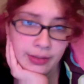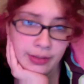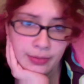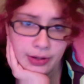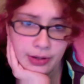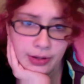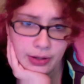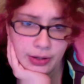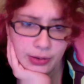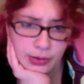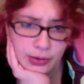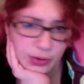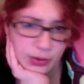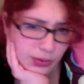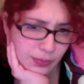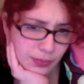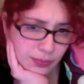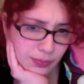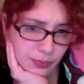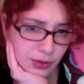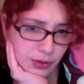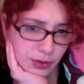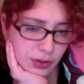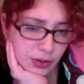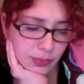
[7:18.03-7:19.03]
but those are
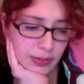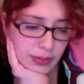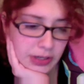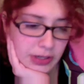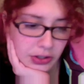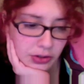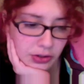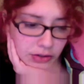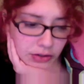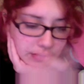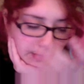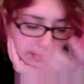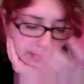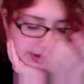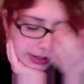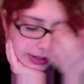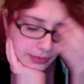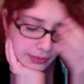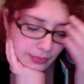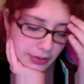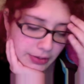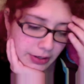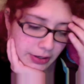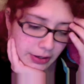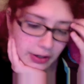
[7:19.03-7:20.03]
just pictures of my
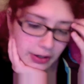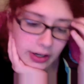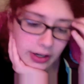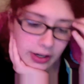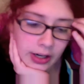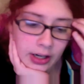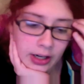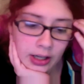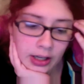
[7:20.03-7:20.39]
computer.